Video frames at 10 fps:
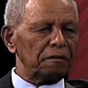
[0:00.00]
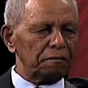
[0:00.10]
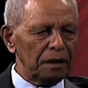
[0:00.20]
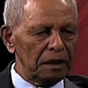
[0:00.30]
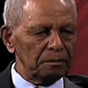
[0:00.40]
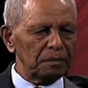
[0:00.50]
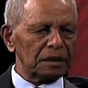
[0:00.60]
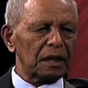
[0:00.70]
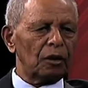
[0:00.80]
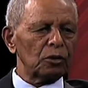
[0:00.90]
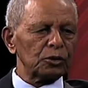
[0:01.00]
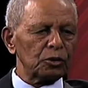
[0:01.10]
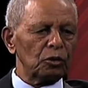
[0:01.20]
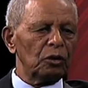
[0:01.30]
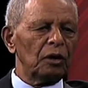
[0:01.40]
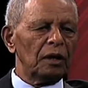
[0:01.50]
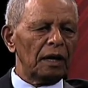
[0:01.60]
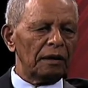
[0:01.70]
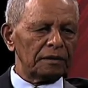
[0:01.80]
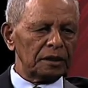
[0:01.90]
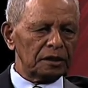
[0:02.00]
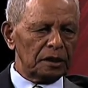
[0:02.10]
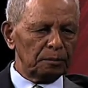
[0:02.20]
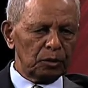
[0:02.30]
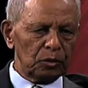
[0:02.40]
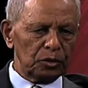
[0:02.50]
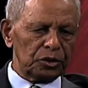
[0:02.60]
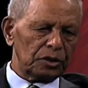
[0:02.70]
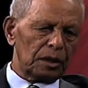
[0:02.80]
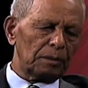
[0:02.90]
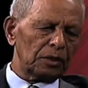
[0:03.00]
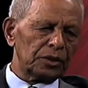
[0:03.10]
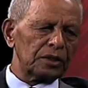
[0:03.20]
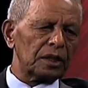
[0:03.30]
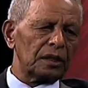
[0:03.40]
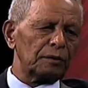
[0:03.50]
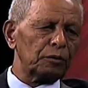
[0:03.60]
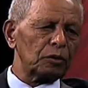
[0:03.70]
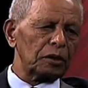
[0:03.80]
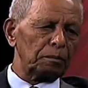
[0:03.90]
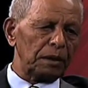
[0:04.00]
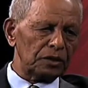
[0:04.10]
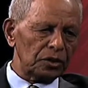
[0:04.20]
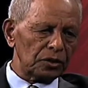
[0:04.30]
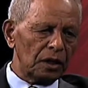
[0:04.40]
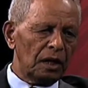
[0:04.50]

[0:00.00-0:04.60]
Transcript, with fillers: film, but I also have written a book which is about 640 pages.